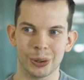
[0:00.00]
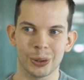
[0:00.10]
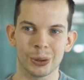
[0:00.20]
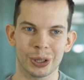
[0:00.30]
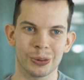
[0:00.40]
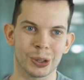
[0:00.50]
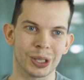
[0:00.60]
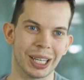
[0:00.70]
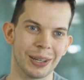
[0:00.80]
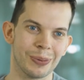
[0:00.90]
all the
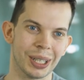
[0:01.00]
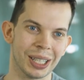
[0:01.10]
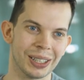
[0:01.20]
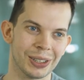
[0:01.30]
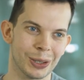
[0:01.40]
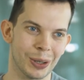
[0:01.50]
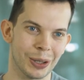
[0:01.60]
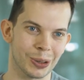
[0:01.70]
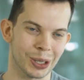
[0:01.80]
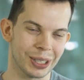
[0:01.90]
work I've done, so
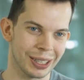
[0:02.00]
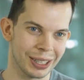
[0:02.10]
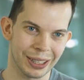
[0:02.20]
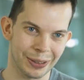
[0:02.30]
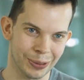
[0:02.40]
I worked in the